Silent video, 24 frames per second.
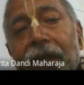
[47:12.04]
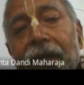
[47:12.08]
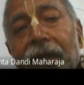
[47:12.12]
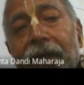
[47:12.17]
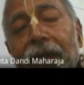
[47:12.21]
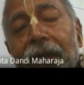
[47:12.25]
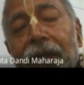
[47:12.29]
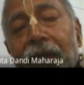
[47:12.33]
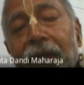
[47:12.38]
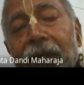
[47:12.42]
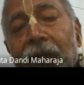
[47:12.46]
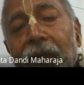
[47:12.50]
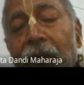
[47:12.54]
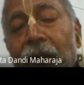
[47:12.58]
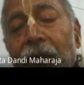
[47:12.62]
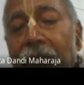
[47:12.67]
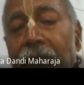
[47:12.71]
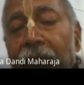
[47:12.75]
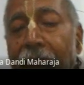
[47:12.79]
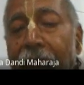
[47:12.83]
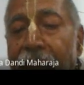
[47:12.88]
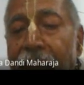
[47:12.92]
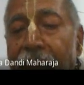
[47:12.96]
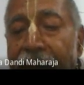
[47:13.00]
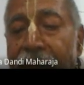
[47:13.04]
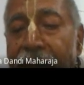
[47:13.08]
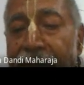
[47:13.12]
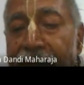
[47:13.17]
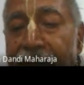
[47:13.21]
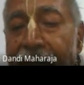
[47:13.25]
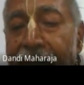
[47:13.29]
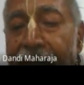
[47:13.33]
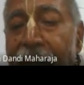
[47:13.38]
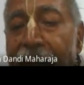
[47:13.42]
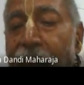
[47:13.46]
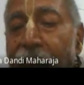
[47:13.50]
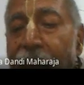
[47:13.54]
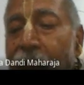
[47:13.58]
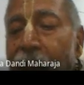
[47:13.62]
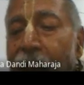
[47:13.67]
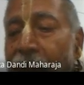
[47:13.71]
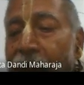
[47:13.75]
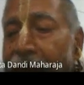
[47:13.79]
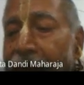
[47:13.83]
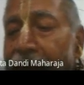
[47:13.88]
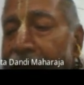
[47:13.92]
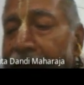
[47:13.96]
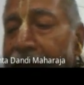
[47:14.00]
So, they have to stay in
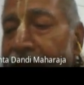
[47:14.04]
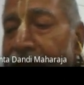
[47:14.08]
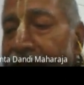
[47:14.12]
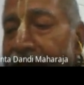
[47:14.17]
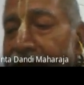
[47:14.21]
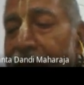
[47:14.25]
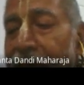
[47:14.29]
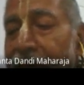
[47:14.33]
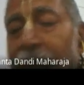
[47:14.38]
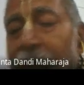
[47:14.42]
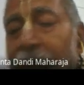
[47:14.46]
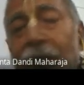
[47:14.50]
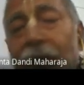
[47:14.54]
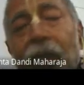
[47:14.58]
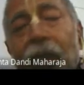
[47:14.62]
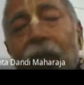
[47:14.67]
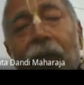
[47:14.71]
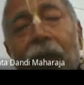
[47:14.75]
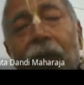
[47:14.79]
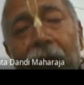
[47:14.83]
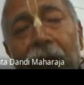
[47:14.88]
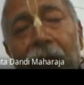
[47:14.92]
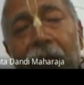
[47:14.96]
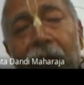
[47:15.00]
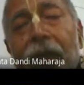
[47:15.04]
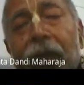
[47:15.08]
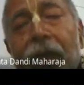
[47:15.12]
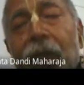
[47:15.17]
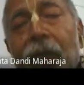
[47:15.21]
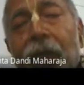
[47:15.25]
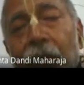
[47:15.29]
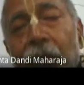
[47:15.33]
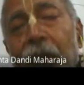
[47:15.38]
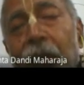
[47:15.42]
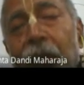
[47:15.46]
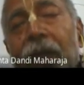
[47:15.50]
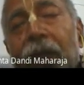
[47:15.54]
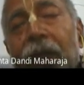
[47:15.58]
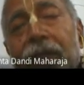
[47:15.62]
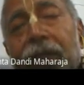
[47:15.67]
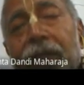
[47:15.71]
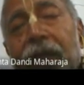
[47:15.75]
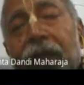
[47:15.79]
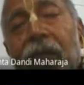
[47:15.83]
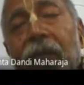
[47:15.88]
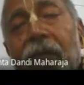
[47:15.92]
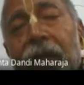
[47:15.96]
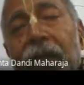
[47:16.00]
sea for 1 month, 2 months, 3
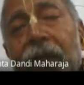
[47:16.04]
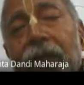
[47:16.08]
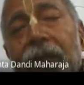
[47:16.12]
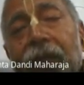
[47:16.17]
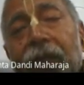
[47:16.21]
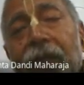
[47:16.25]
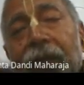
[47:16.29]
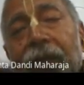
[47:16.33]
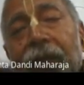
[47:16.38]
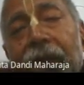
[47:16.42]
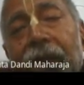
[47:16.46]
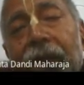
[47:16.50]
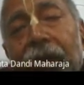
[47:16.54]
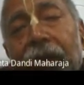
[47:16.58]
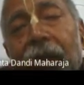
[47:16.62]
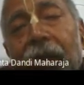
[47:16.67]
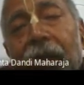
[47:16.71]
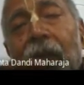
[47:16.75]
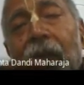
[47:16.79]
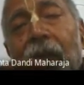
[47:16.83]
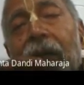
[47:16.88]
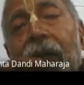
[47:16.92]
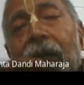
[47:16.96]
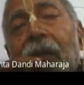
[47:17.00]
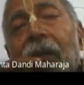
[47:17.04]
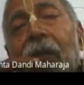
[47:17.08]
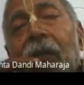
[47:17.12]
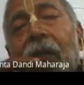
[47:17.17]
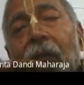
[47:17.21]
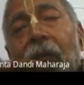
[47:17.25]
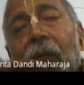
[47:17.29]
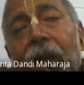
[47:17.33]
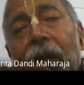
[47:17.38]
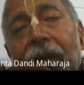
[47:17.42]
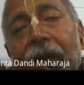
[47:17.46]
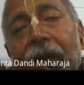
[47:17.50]
months. Now, what about water?